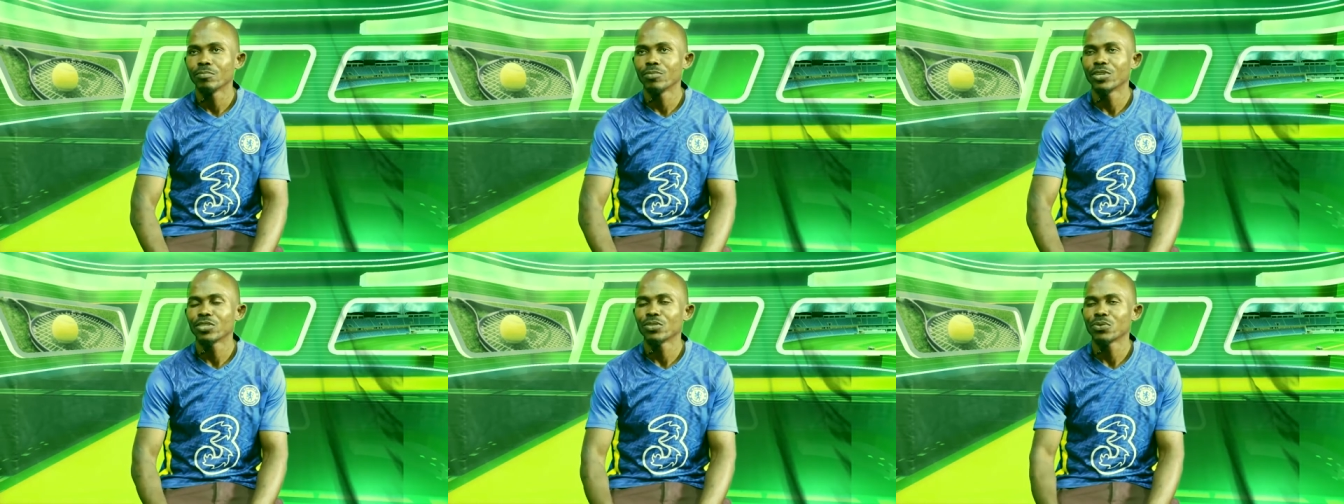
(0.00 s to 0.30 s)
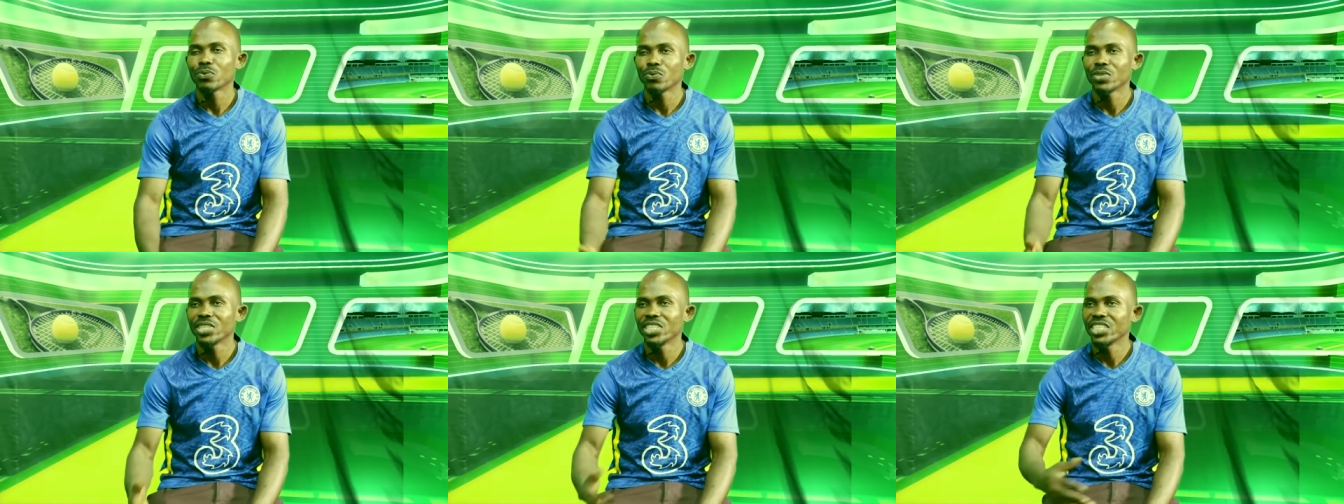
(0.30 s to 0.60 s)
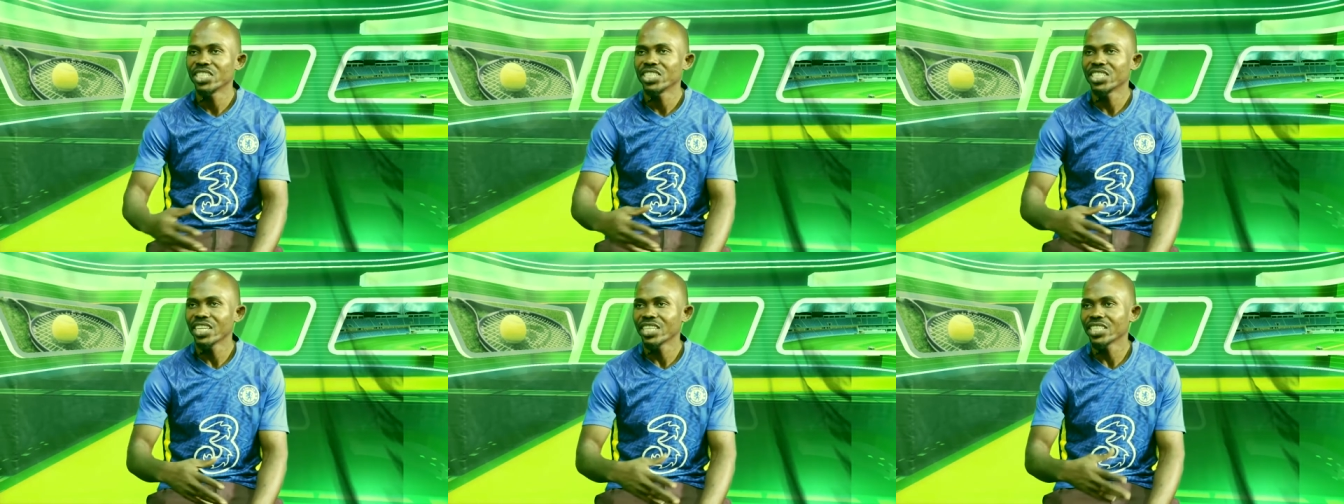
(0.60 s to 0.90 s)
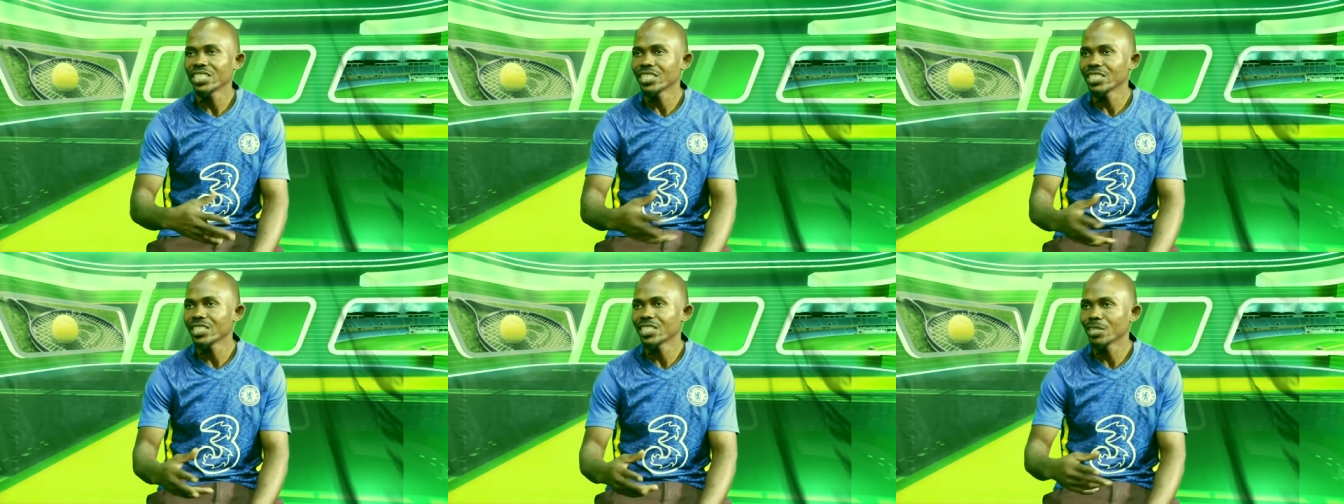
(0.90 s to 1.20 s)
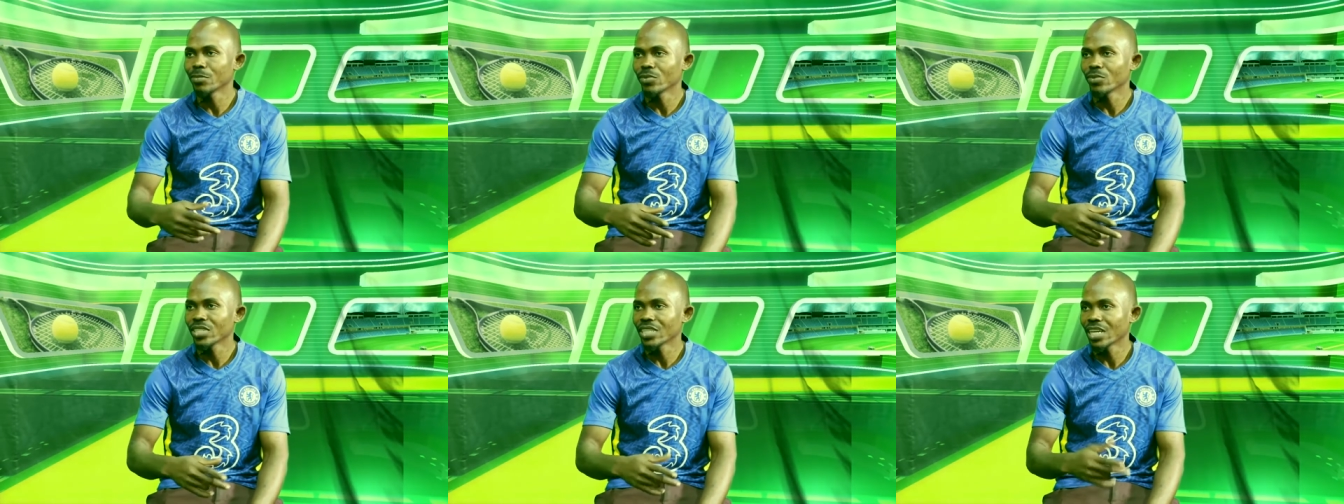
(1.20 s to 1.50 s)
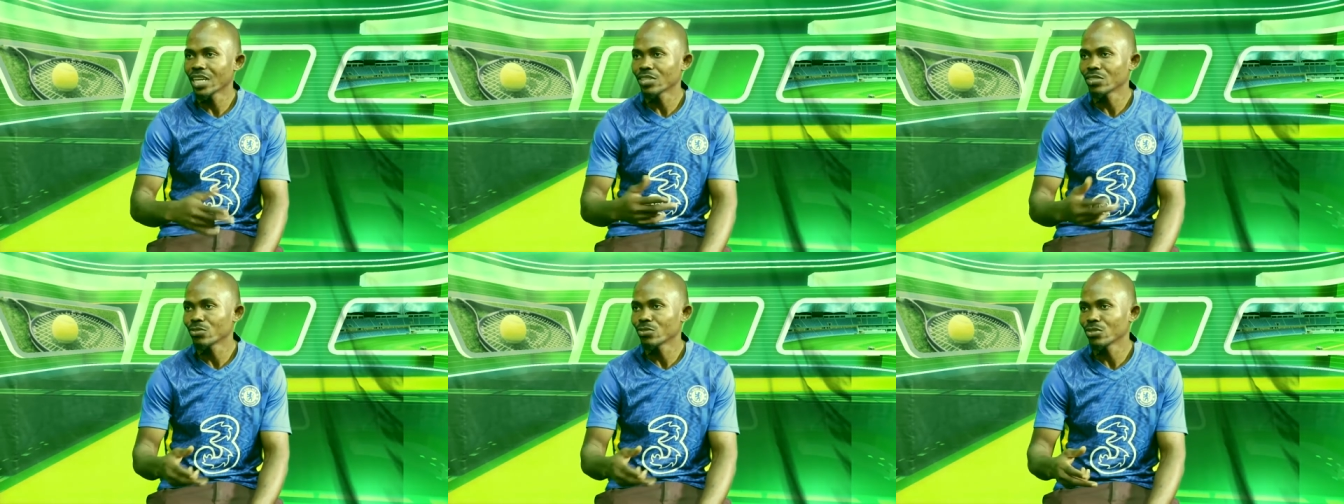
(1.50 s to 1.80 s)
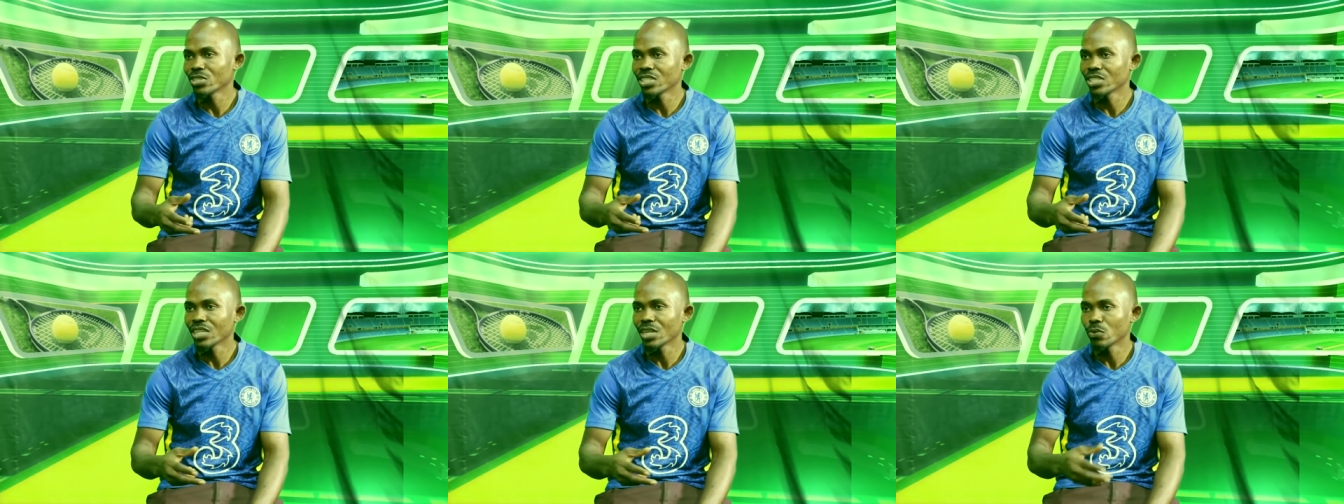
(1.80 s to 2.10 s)
But with the Chelsea team under
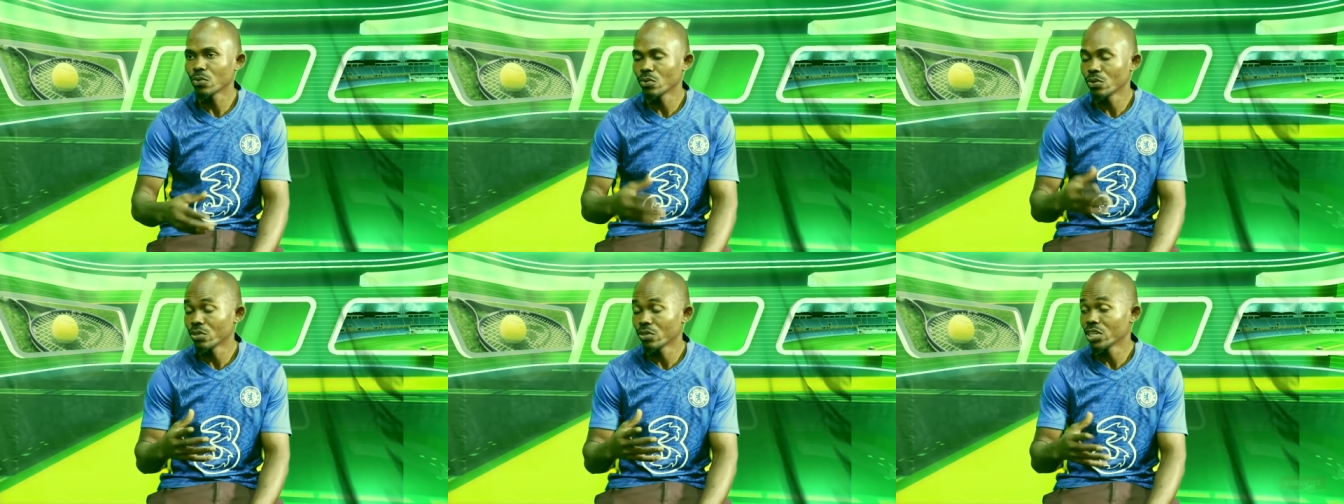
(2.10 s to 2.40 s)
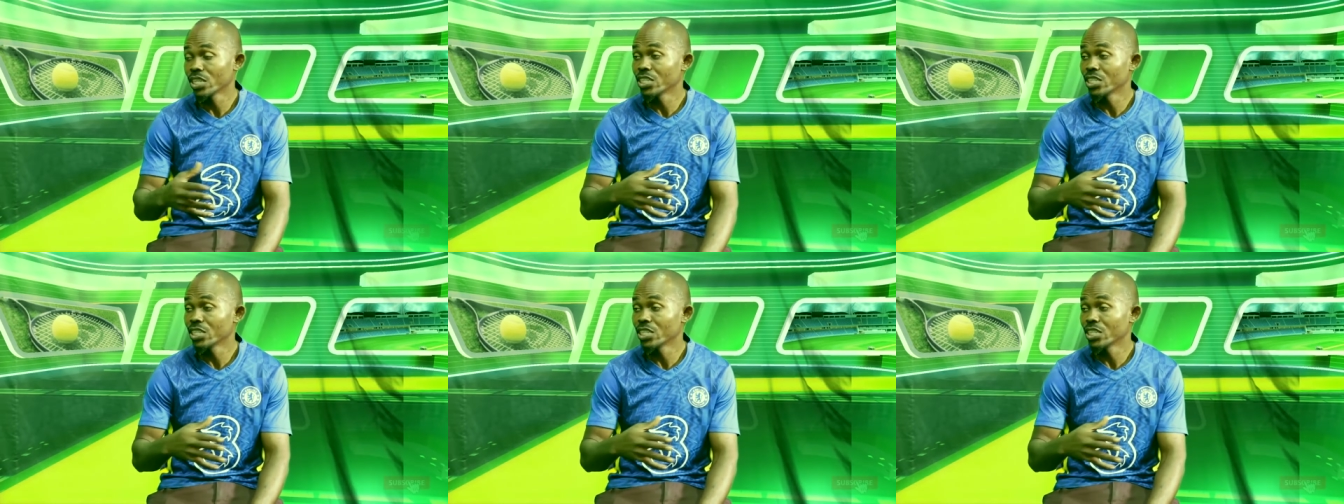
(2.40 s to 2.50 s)
Tuchel, we